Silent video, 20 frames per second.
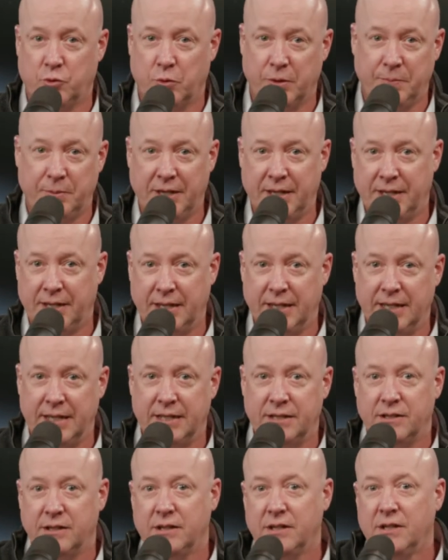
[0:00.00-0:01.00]
three-peat
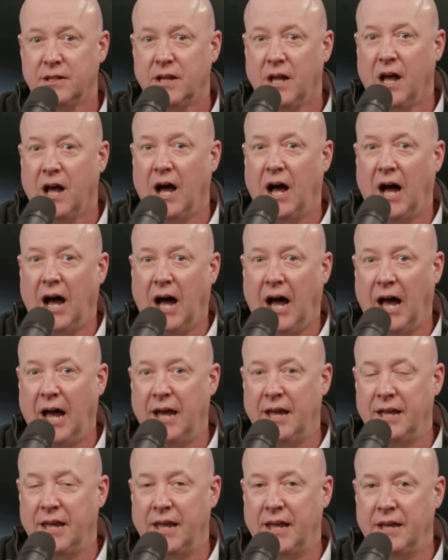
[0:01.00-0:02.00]
again.
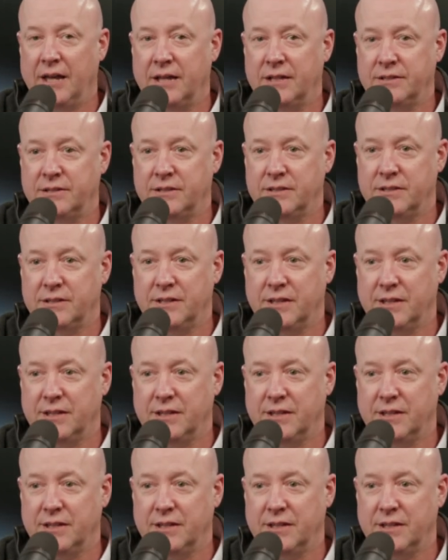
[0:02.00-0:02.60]
Uh, and